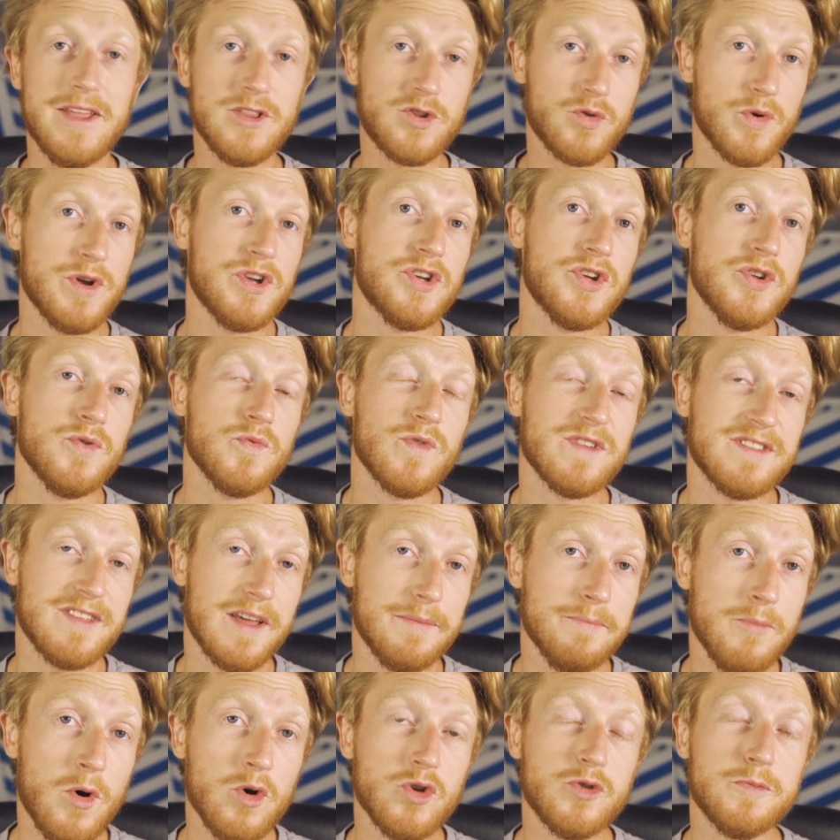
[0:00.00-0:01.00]
intuition was
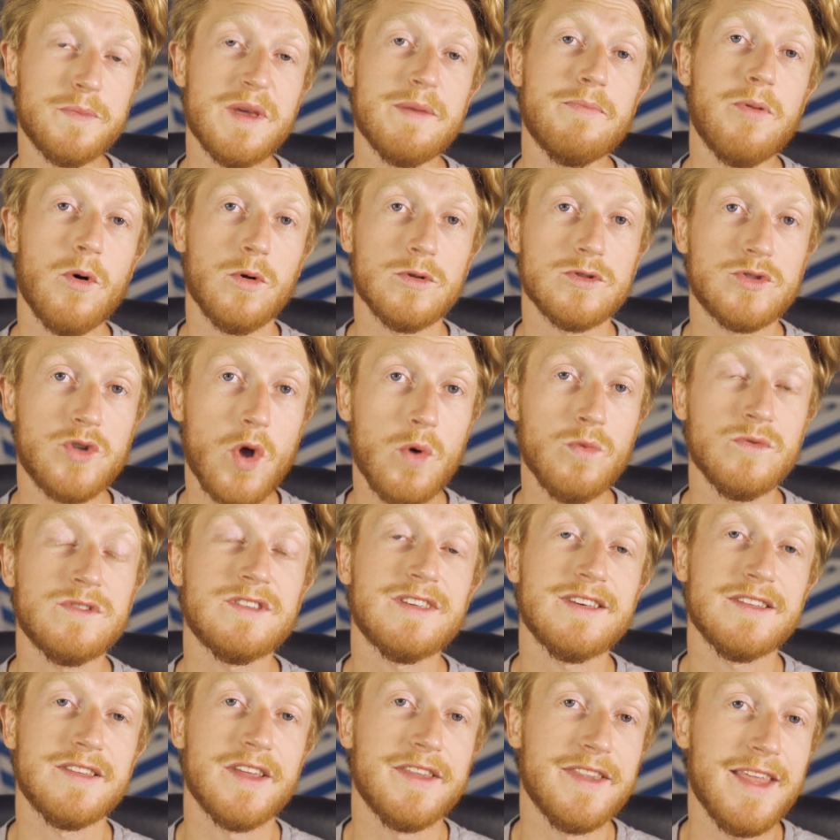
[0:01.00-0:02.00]
that most people don't
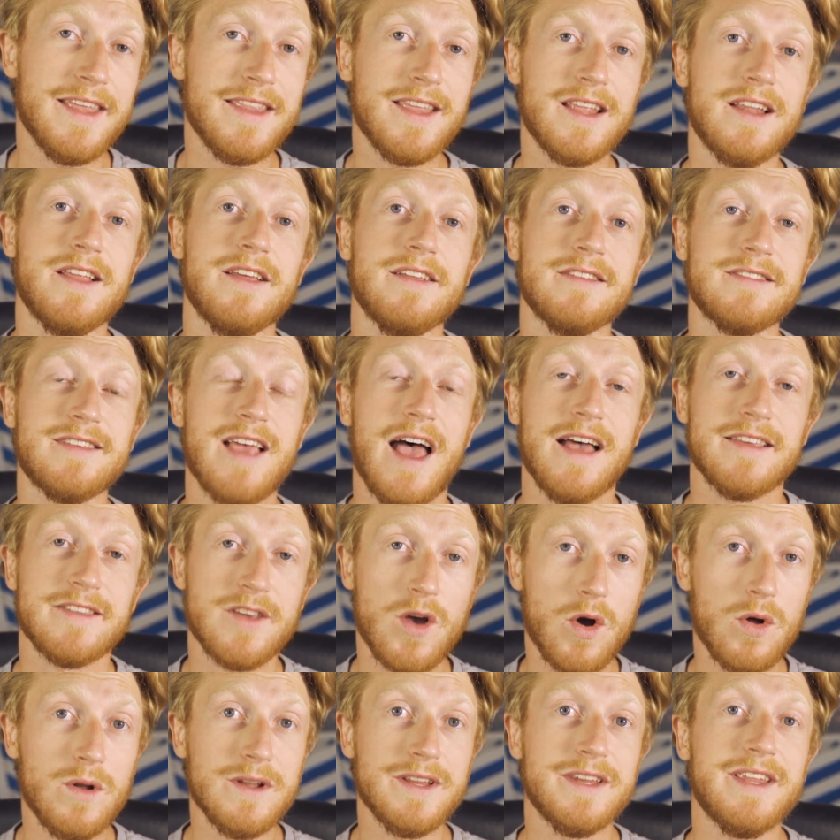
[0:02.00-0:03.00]
see the Netherlands as
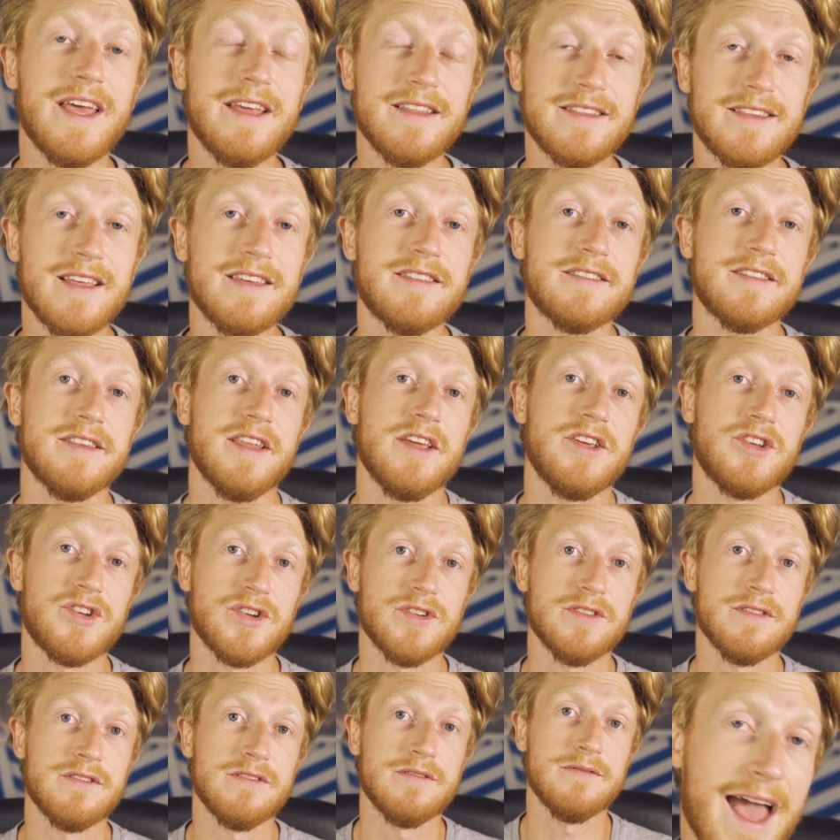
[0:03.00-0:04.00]
a holiday
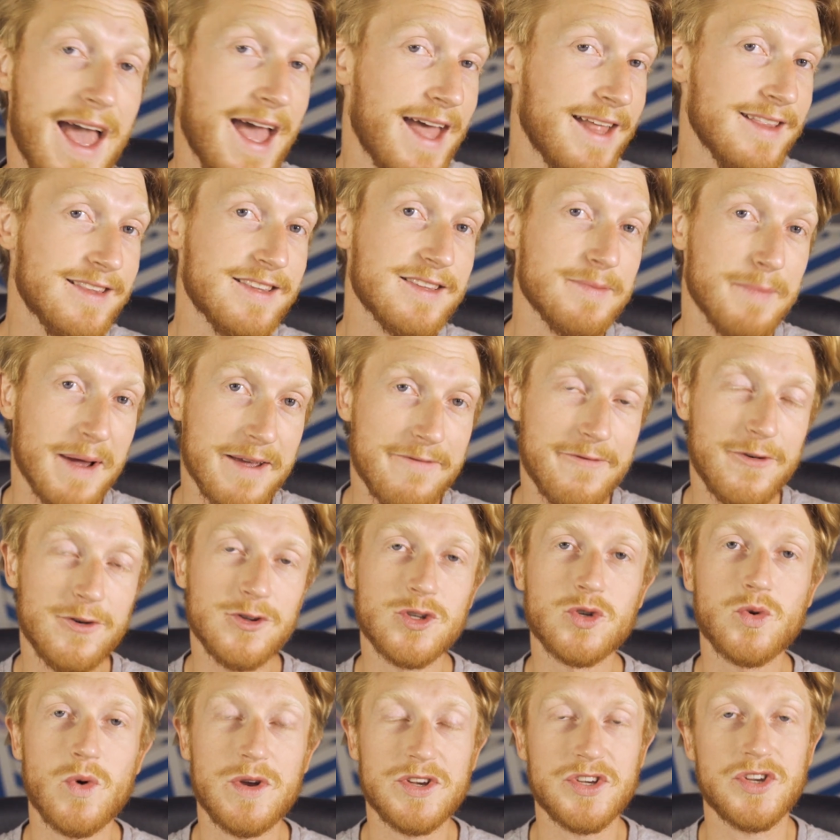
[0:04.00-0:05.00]
destination. Hence, my
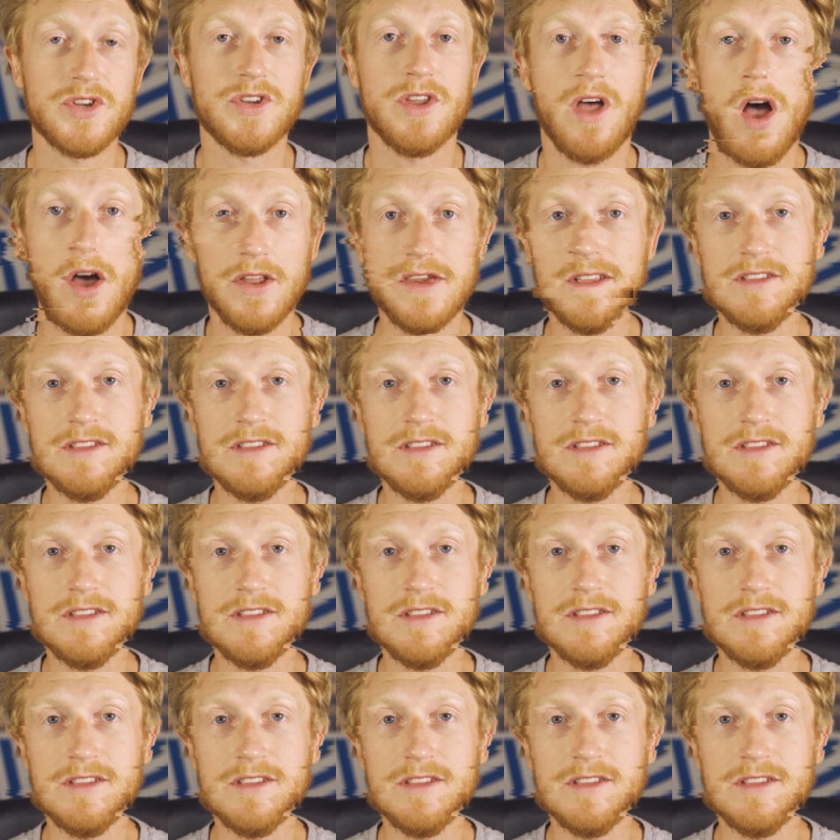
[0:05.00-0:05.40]
first question on